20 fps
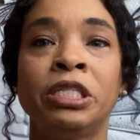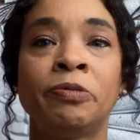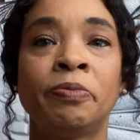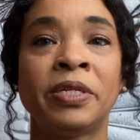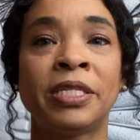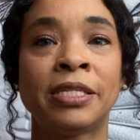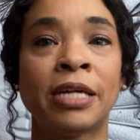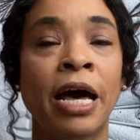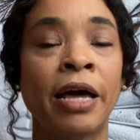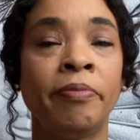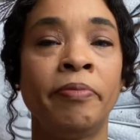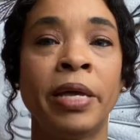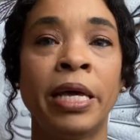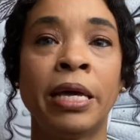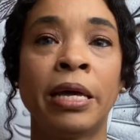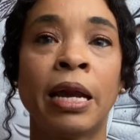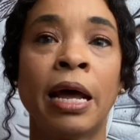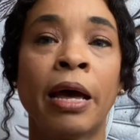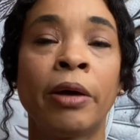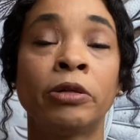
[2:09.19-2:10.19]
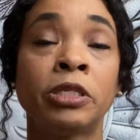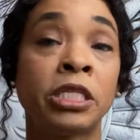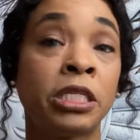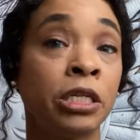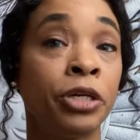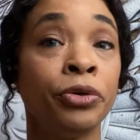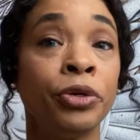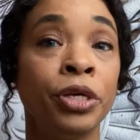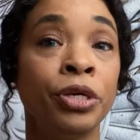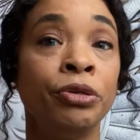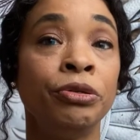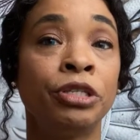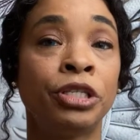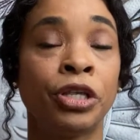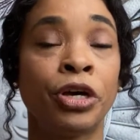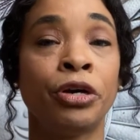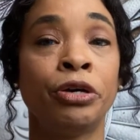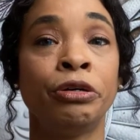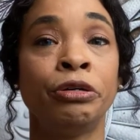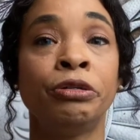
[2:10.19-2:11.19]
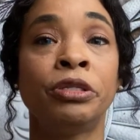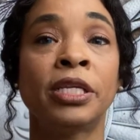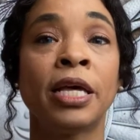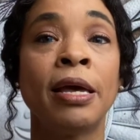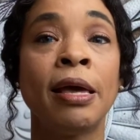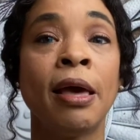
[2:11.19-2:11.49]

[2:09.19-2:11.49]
beside me, and I'll still use those,